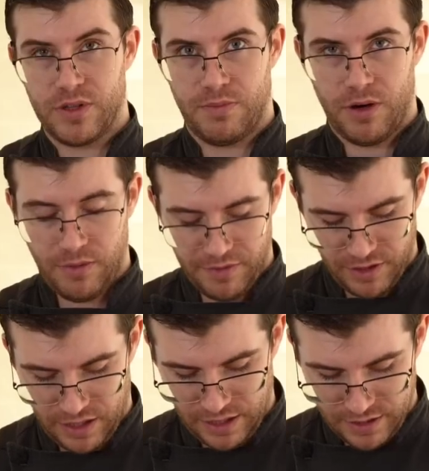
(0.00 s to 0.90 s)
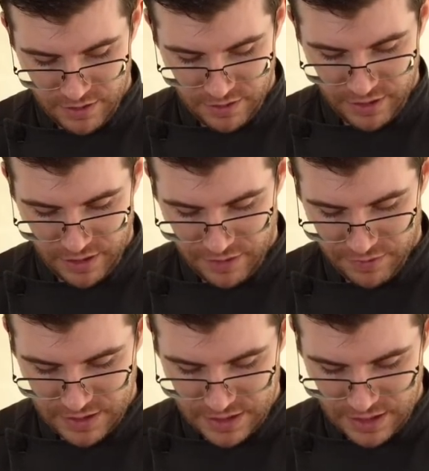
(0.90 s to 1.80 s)
the palm of your hand on your knife
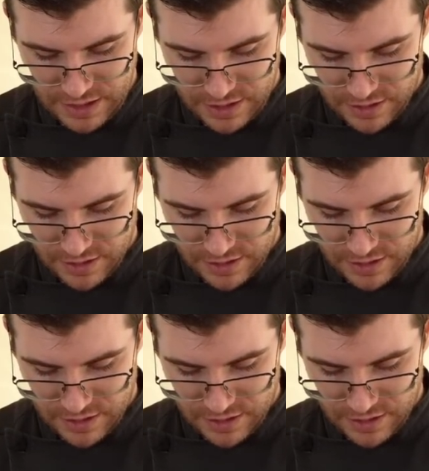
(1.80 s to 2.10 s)
as such